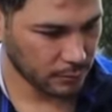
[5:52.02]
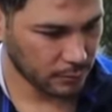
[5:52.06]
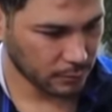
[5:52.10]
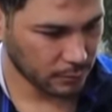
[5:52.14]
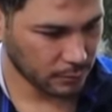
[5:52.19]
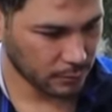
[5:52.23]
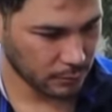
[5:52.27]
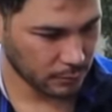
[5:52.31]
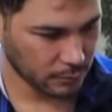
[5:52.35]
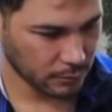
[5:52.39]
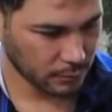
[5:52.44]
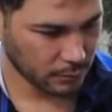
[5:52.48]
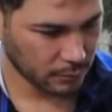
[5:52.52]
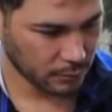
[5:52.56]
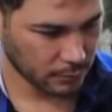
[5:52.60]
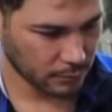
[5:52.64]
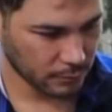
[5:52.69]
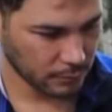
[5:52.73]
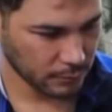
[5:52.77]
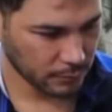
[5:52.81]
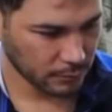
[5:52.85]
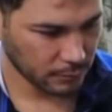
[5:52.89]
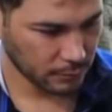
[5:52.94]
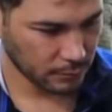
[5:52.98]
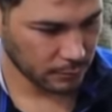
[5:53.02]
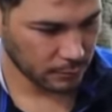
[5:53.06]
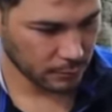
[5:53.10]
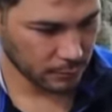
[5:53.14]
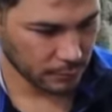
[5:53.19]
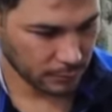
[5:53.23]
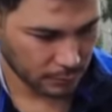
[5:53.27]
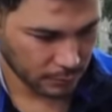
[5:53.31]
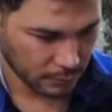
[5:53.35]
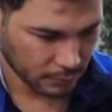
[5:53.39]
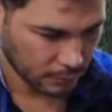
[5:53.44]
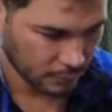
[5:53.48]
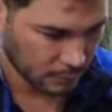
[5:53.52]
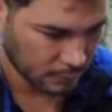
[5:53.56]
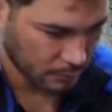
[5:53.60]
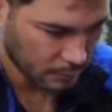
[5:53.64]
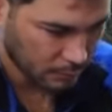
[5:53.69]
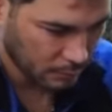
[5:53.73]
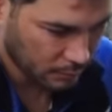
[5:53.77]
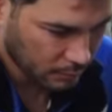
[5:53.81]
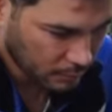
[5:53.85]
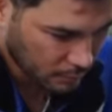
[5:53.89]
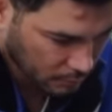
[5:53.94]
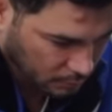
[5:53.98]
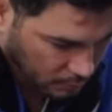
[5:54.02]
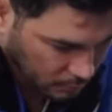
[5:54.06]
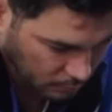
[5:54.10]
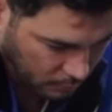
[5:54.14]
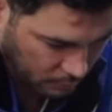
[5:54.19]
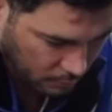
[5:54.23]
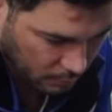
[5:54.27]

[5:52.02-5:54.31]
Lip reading: This person isn't speaking.